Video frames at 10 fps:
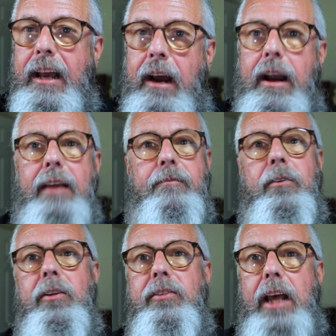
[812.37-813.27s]
all right,
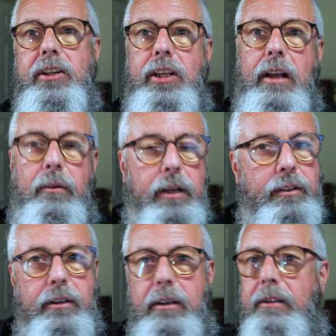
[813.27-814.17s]
first session I went
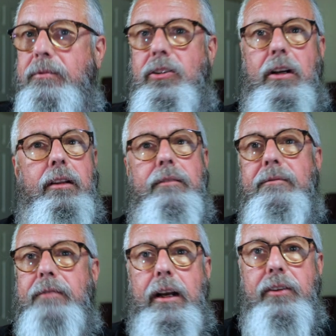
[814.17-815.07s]
to Charlotte
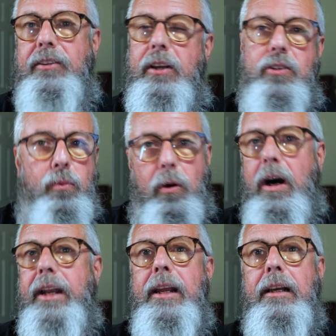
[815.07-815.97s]
Fire Station
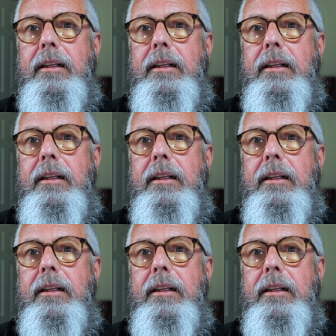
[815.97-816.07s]
1.